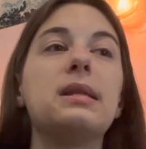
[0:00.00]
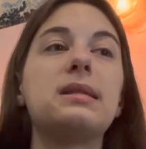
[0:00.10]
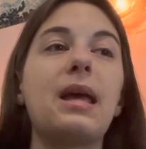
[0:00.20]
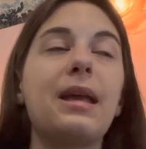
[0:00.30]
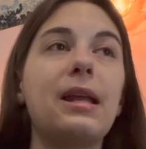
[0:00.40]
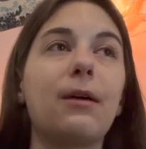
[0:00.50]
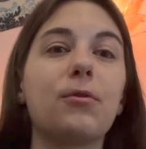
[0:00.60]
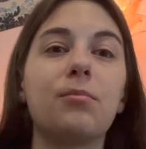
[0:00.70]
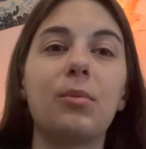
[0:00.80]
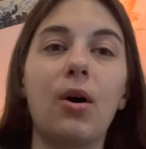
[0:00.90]

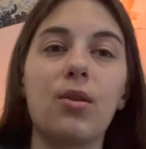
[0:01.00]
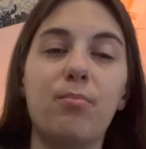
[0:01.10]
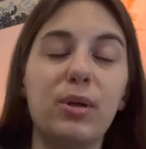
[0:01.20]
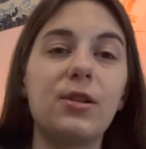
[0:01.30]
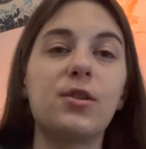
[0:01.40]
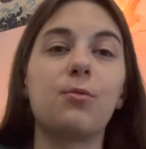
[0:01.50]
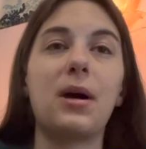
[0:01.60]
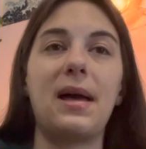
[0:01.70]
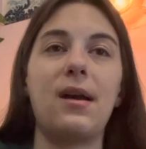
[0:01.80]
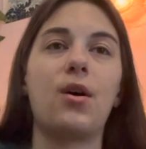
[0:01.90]
taking all the books
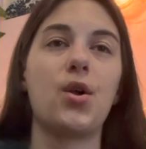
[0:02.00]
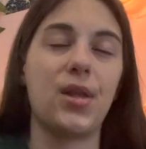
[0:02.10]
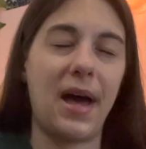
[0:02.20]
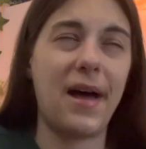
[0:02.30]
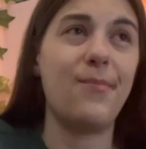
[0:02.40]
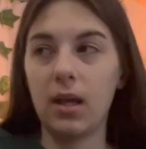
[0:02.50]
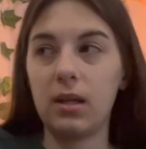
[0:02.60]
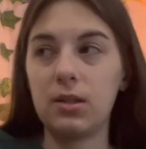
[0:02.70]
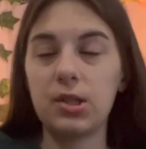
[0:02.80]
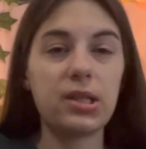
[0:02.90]
away, all that,
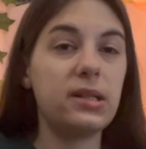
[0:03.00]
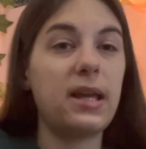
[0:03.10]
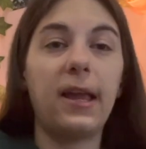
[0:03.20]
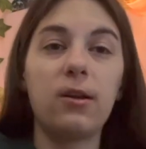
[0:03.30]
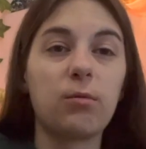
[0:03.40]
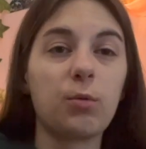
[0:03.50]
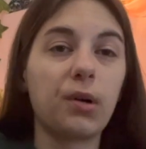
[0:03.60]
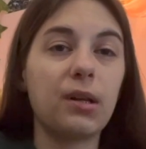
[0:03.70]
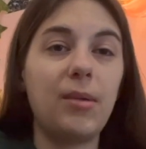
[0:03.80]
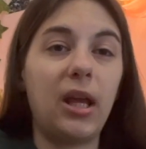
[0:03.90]
and just like taking over the
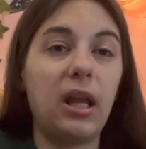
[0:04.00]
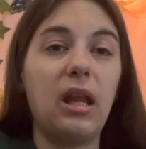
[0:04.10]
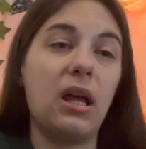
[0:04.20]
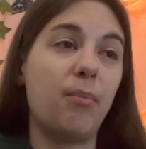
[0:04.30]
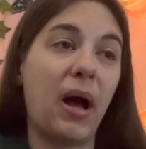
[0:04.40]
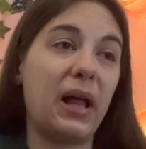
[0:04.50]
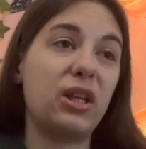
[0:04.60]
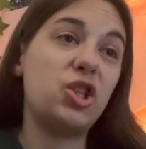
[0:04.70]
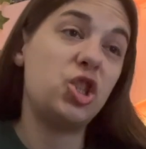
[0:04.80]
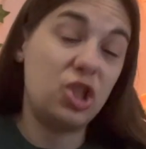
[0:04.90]
world and making it a pile
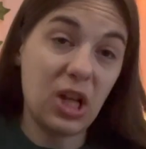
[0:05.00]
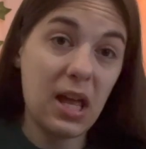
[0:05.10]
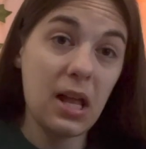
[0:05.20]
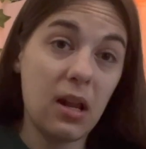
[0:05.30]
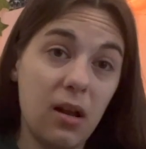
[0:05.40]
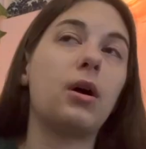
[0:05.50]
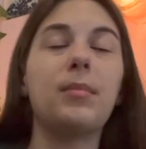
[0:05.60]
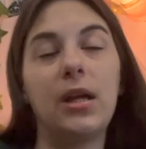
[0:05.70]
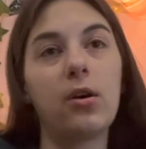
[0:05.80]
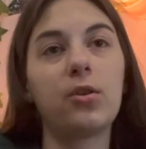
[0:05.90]
of our
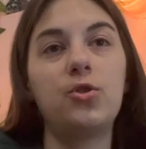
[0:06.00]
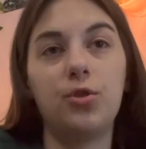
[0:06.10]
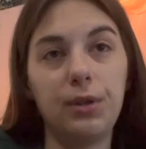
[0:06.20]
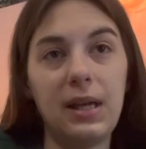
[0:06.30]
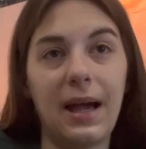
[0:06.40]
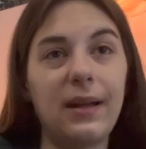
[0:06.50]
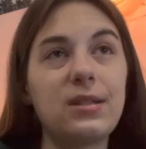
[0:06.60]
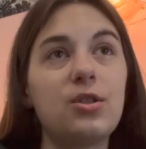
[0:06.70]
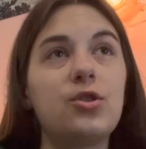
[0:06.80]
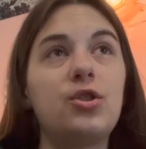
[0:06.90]
main girl Juliet,
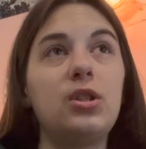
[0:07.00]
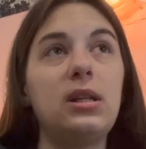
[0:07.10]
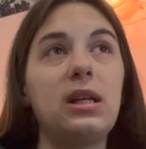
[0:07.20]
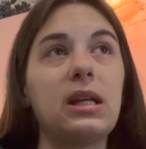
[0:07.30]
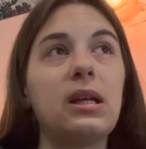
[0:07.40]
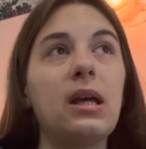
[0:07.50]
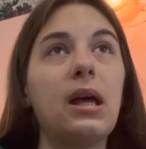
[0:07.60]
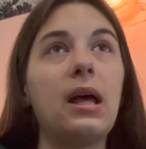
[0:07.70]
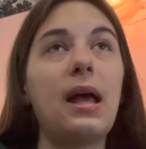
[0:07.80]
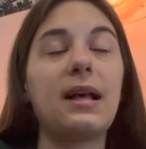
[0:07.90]
she
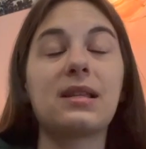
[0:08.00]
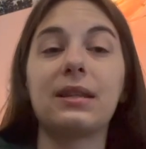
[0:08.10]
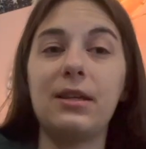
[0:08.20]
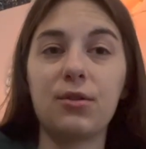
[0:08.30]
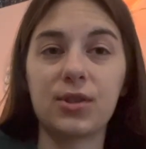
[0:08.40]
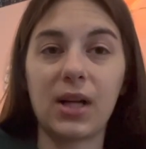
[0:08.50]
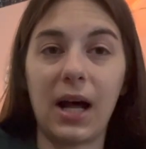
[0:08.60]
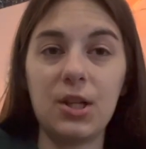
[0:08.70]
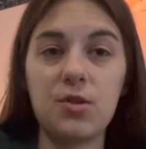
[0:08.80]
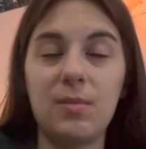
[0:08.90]
has a lethal
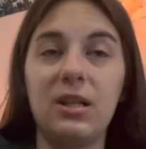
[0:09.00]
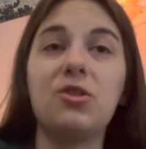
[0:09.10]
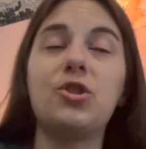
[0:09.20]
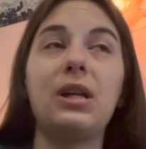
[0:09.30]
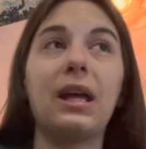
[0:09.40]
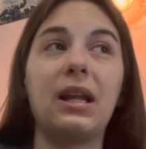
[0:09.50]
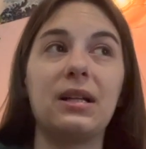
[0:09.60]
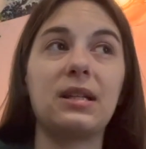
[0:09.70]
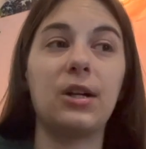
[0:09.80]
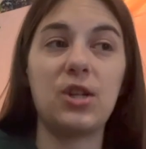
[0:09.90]
touch, meaning she cannot
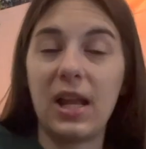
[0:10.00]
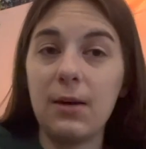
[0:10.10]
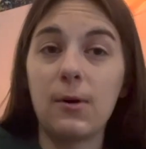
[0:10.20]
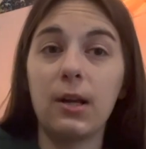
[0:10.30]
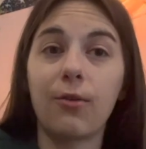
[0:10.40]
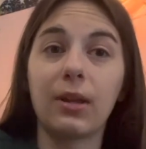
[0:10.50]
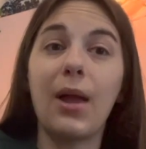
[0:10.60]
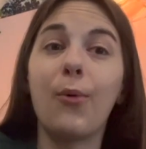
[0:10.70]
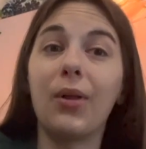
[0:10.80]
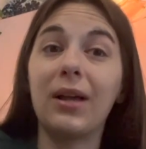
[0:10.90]
touch anyone or they
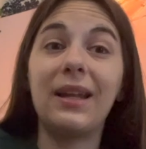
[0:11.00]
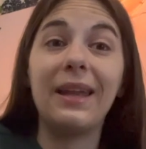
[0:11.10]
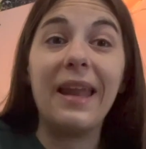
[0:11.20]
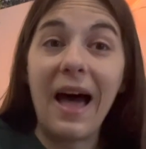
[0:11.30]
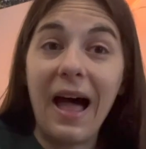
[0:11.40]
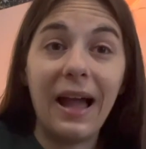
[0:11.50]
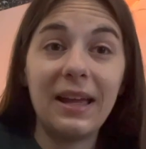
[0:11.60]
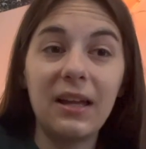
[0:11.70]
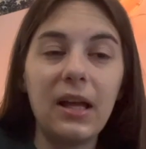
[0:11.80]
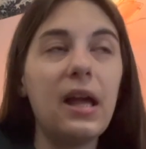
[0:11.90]
will
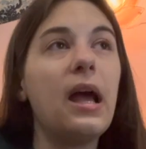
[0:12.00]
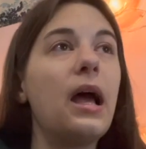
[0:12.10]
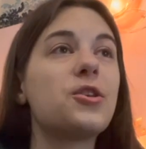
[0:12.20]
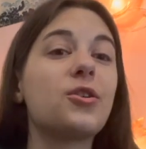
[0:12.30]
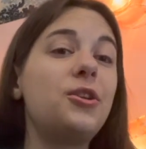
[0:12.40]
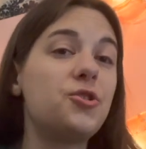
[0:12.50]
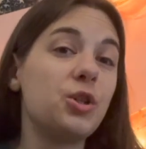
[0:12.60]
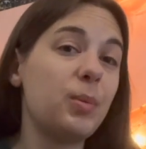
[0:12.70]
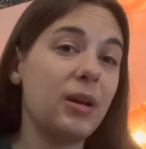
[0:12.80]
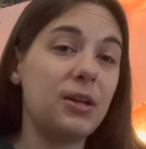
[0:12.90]
die. So it is
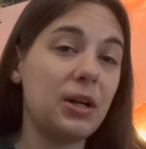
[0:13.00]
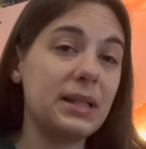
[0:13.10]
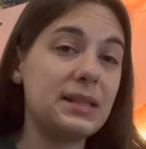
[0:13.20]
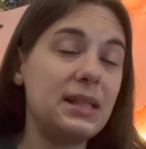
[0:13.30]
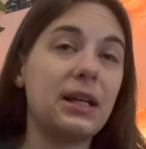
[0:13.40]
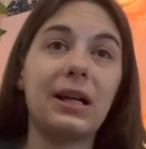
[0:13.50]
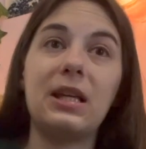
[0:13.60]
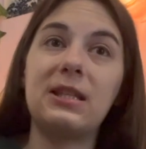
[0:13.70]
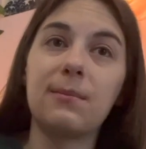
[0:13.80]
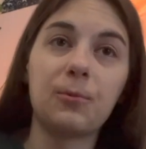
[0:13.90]
super interesting. There
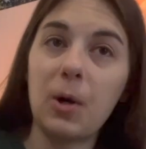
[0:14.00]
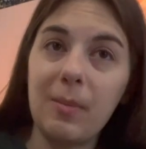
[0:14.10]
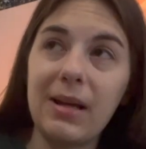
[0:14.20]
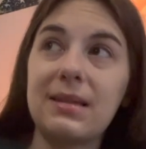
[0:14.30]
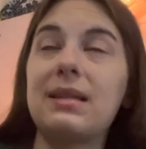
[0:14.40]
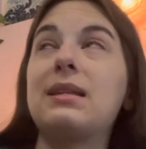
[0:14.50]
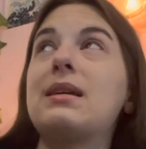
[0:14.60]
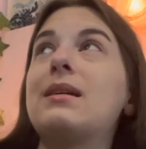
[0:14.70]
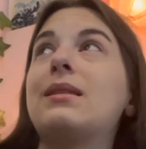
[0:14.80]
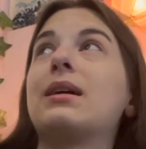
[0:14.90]
is some romance in
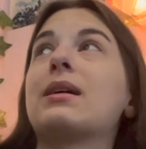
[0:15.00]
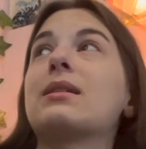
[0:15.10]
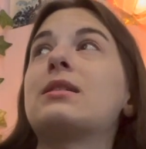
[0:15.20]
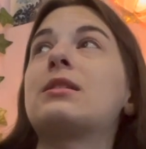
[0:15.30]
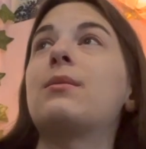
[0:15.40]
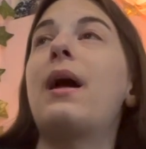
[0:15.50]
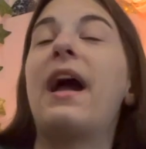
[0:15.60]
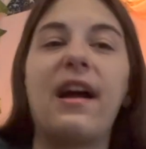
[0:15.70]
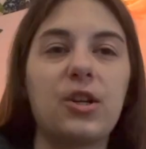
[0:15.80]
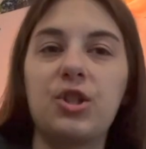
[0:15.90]
it, there's
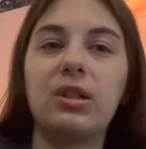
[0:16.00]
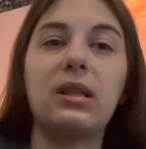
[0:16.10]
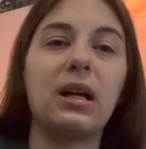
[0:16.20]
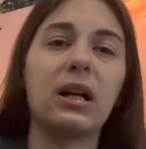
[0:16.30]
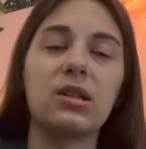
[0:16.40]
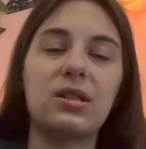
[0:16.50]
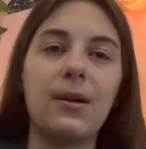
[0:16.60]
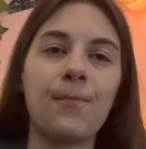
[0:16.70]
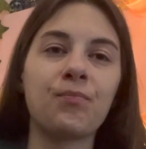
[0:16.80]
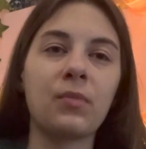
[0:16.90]
action, there's
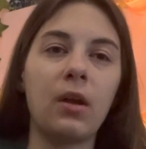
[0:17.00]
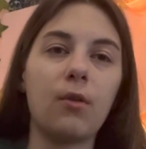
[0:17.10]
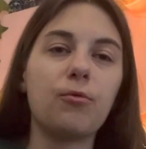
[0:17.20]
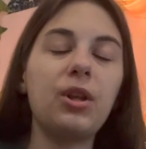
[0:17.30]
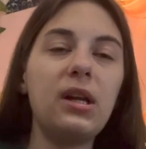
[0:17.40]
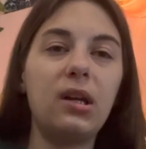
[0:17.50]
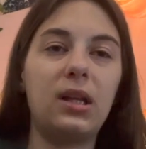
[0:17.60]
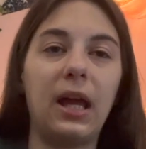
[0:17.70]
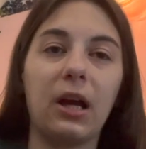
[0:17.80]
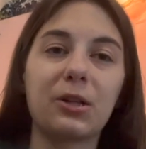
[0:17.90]
really good
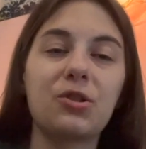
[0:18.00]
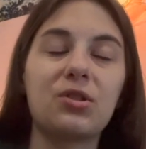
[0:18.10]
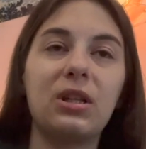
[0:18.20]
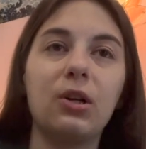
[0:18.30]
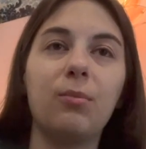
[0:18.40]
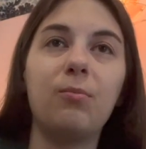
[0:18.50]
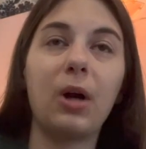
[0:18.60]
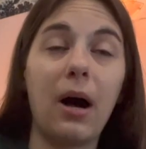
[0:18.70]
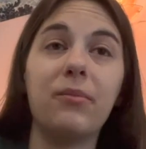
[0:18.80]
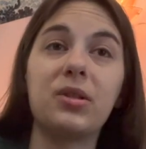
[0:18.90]
characters that you'll
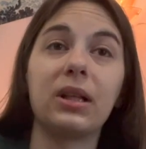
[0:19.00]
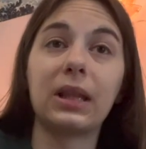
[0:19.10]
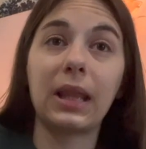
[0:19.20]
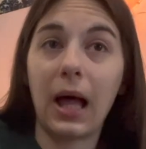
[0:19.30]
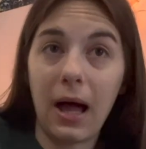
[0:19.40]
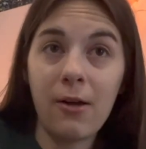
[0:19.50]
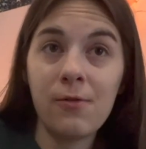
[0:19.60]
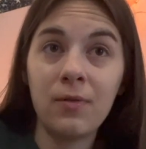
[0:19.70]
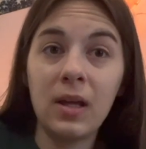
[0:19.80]
come to love.